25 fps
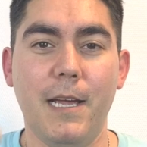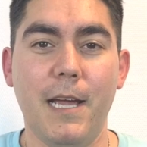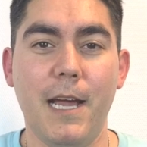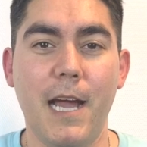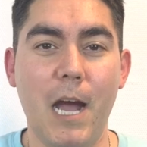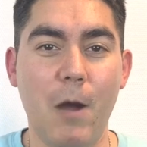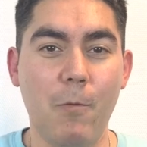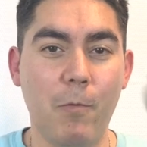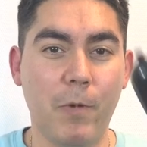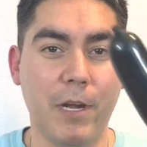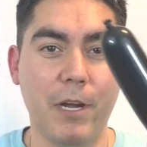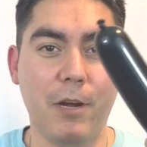
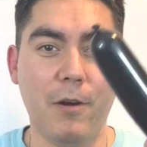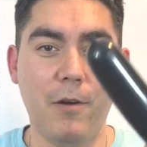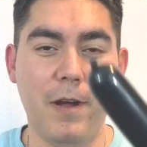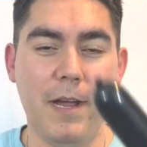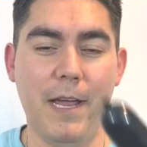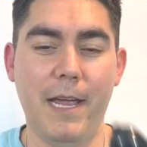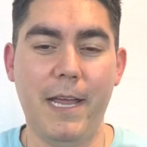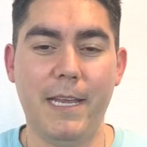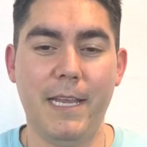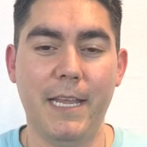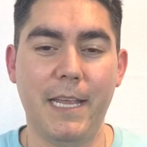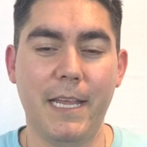uh, we can go
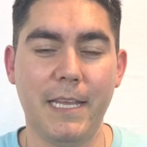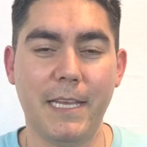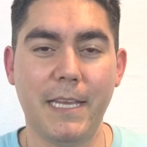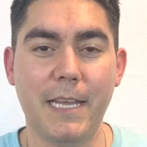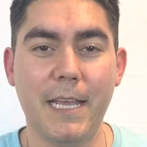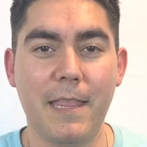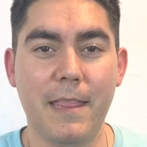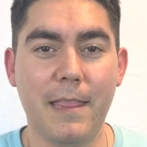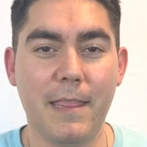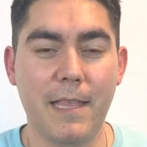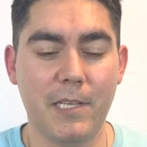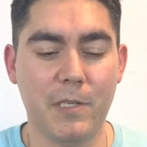ahead and
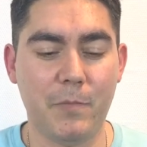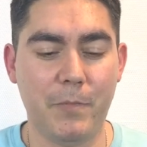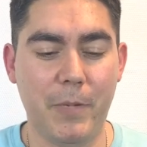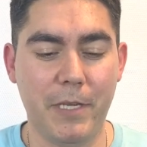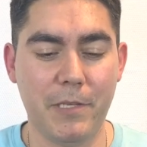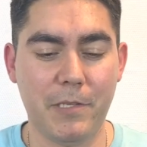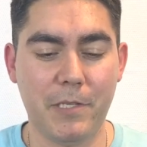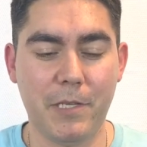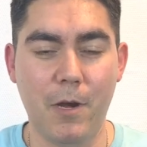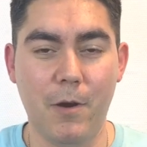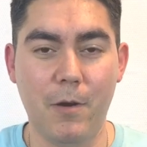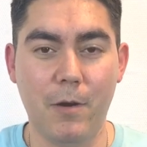get this
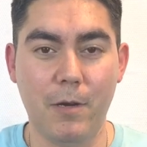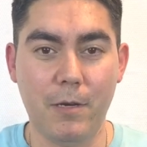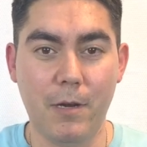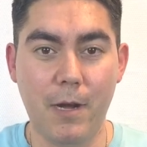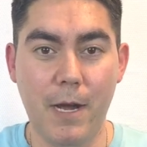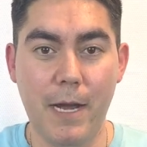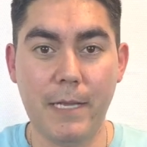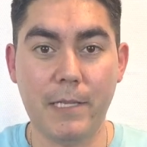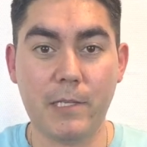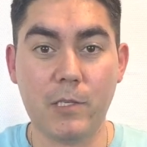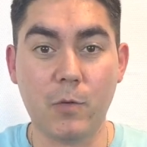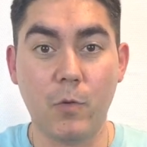piece going.
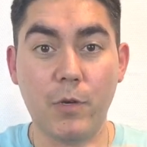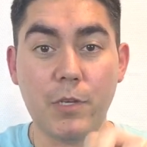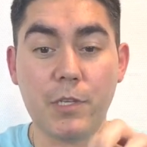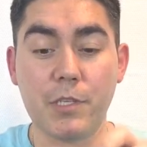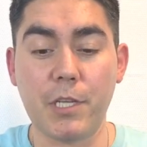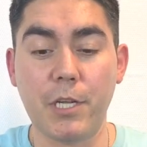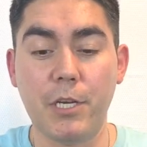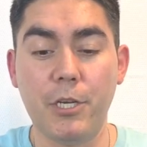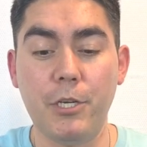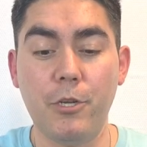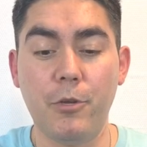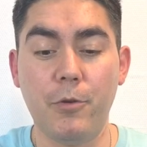All right. So we're
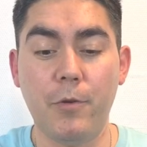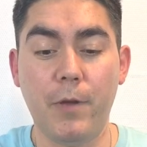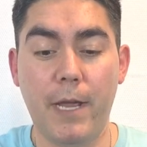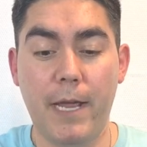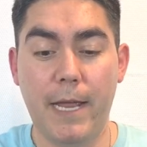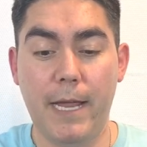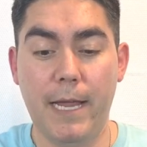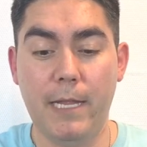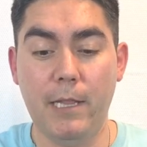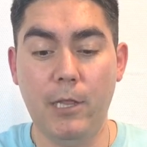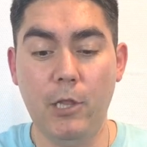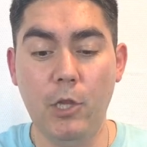just going to do
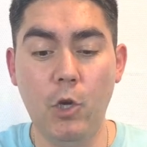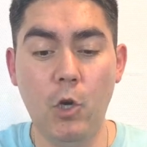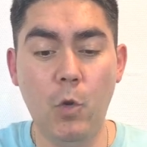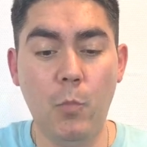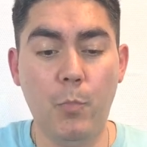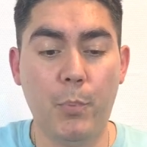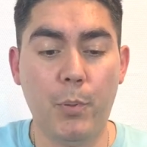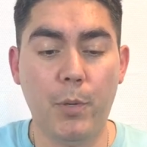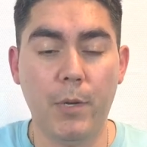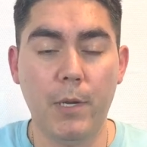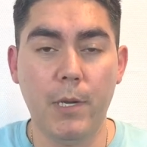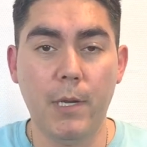a
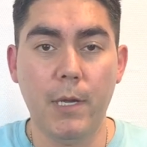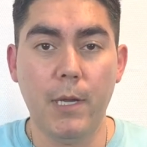loop.